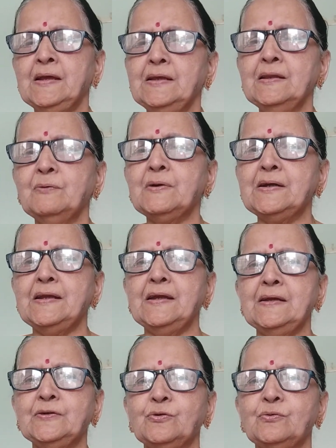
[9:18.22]
In our
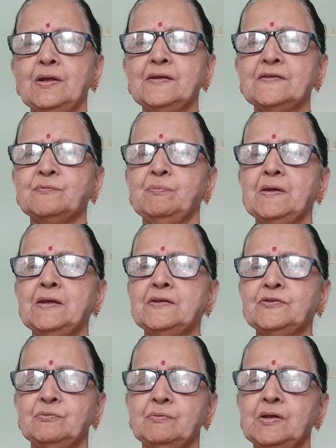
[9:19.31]
day to day
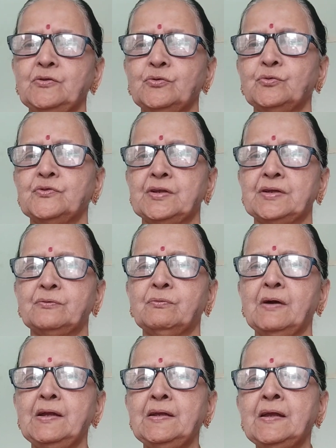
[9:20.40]
speech, we use it.
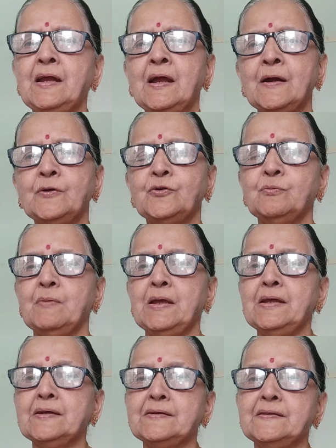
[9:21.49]
Why? to
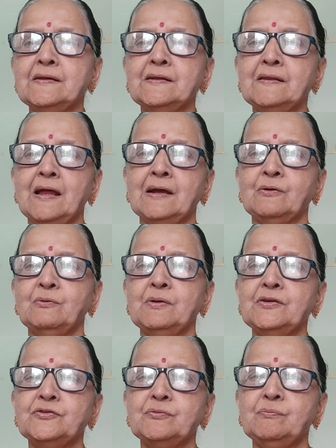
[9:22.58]
make the
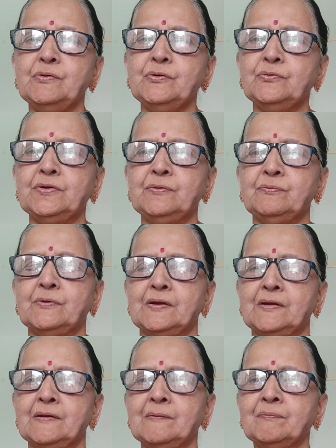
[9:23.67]
language beautiful.
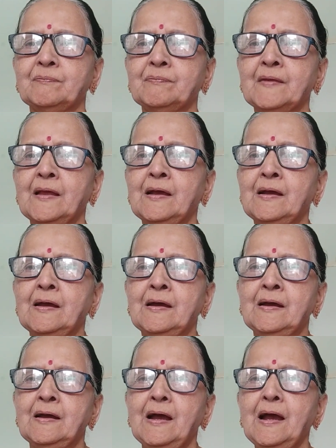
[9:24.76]

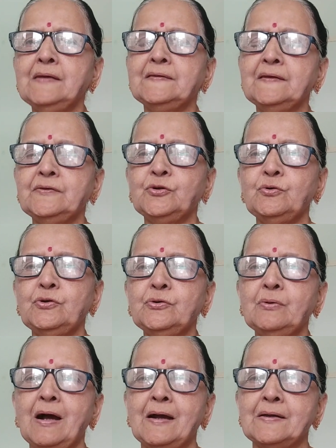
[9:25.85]
As I told
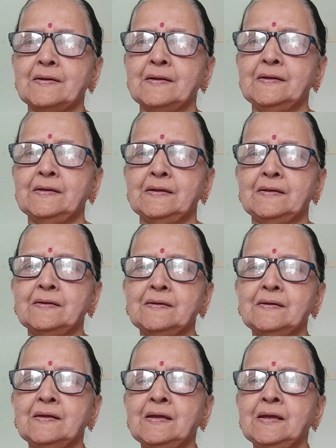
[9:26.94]
you, irony.
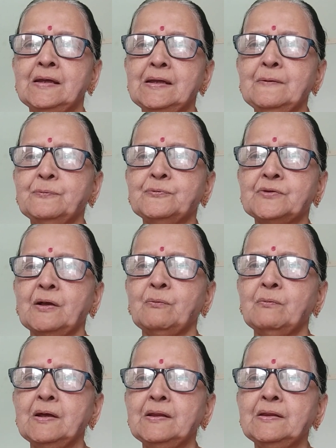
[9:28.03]
If
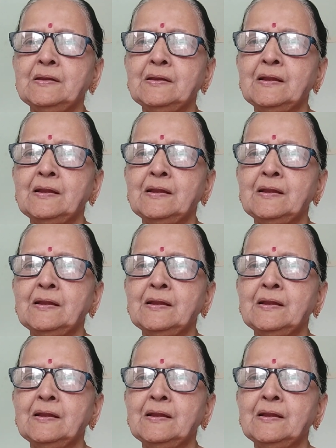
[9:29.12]
someone